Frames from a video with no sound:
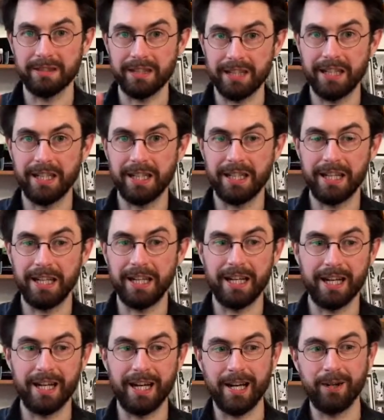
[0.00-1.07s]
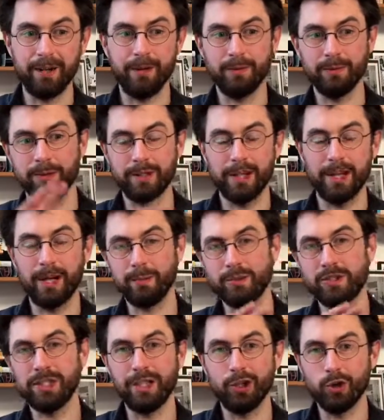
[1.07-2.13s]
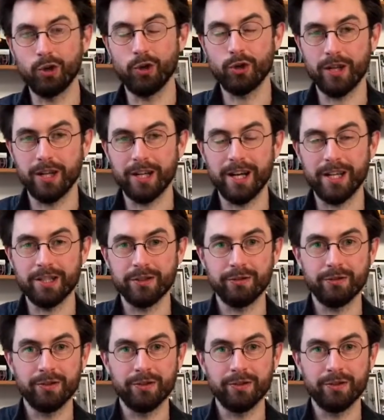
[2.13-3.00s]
I'm seeing all kinds of